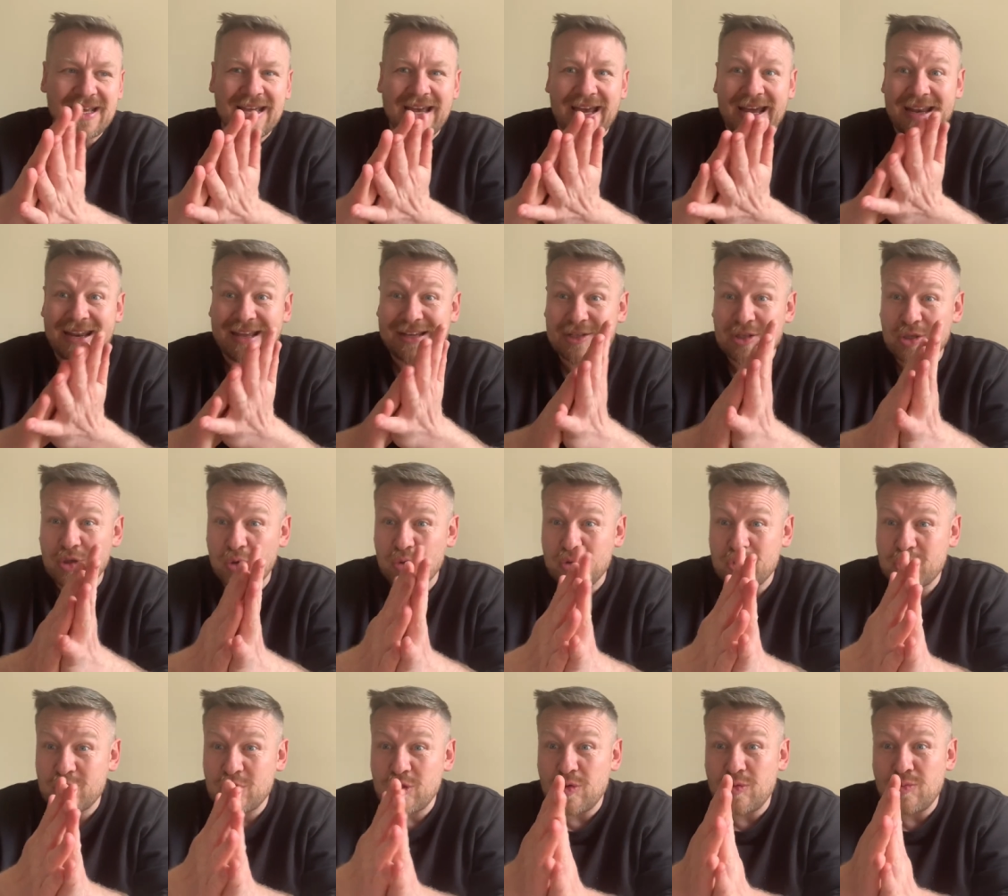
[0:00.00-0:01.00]
And as
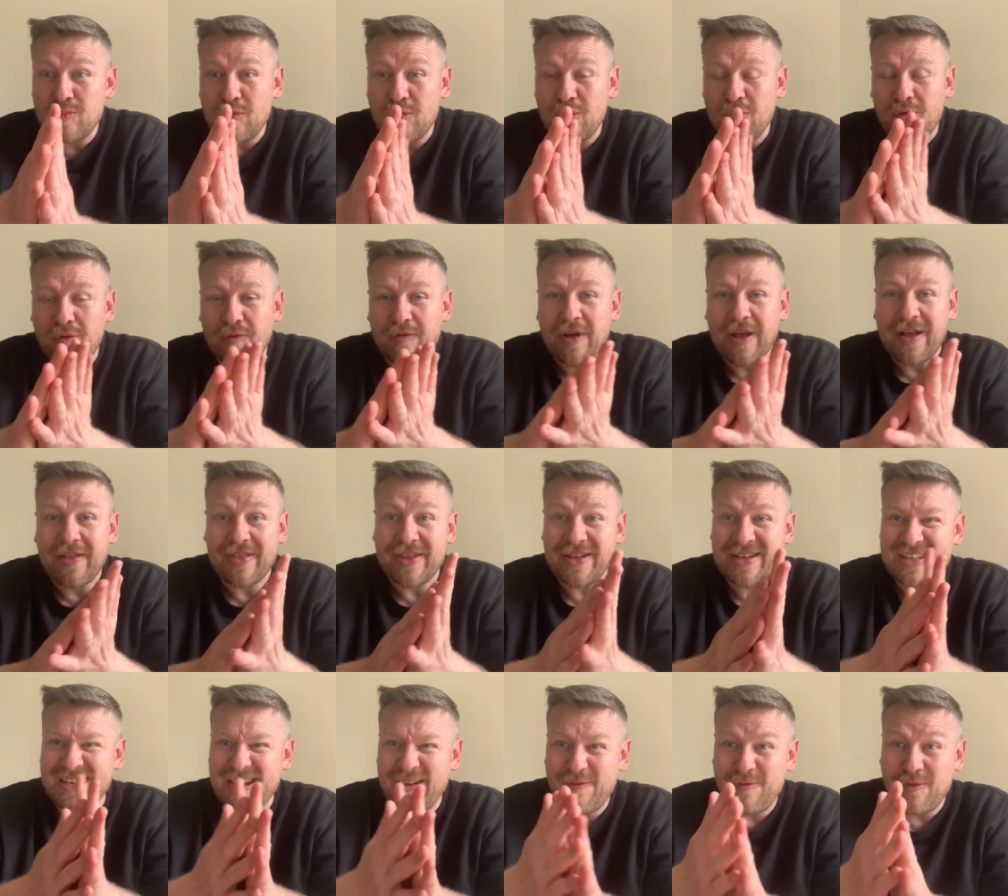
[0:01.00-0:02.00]
those two move, the
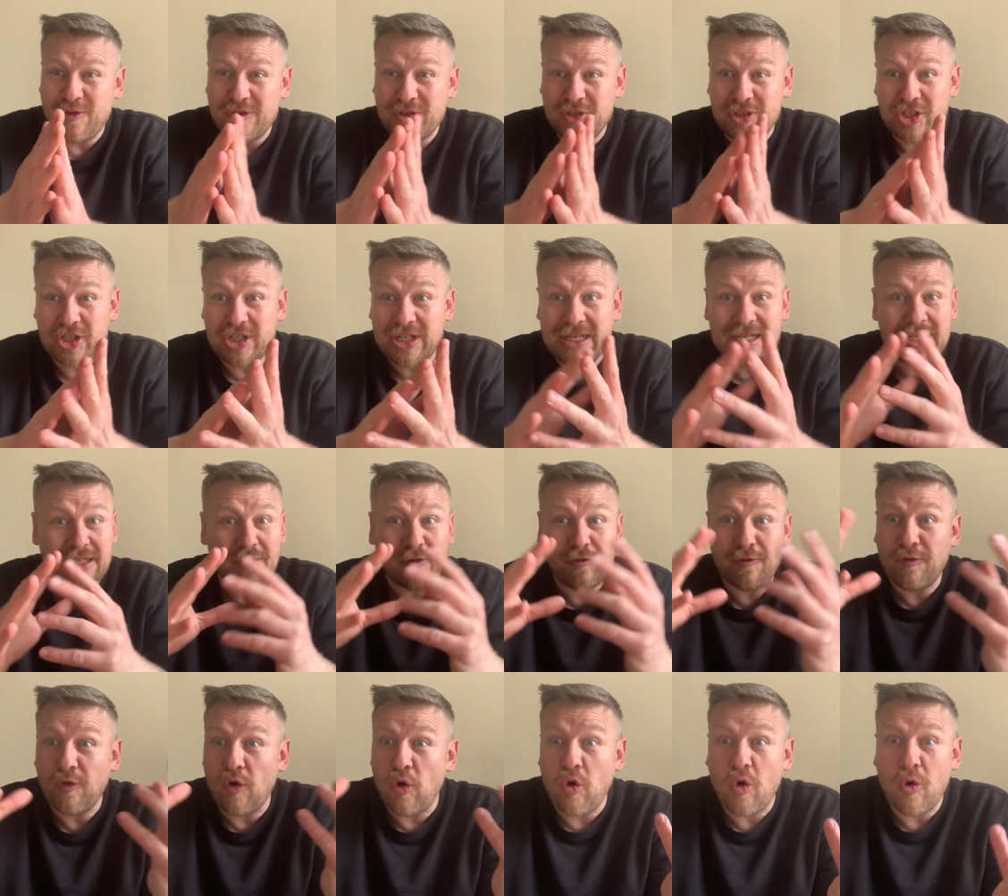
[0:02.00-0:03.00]
different chis
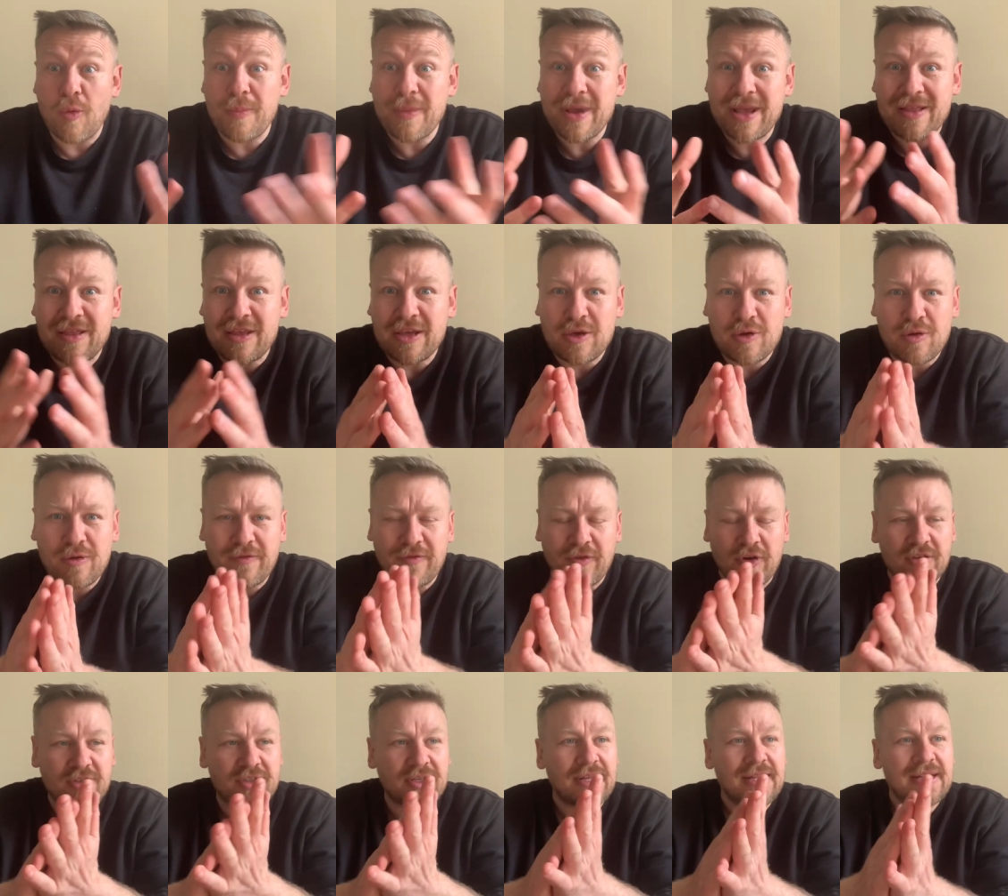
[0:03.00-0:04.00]
form in the
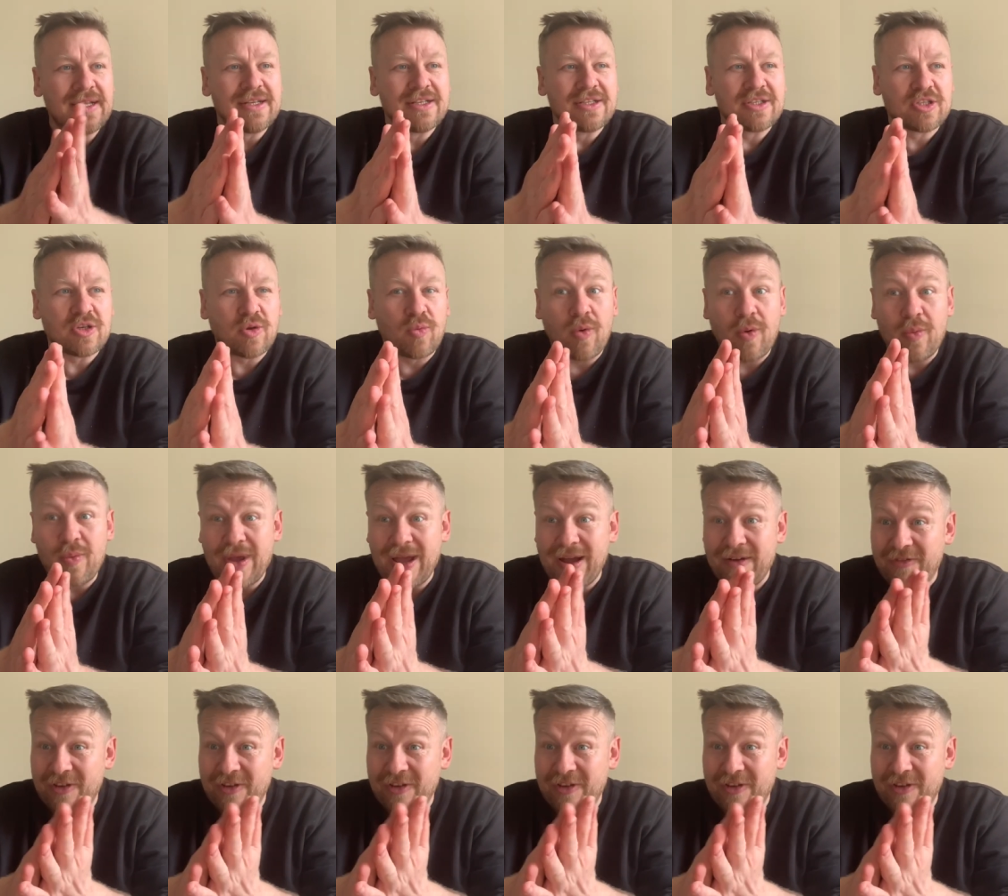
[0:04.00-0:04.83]
universe. So what we have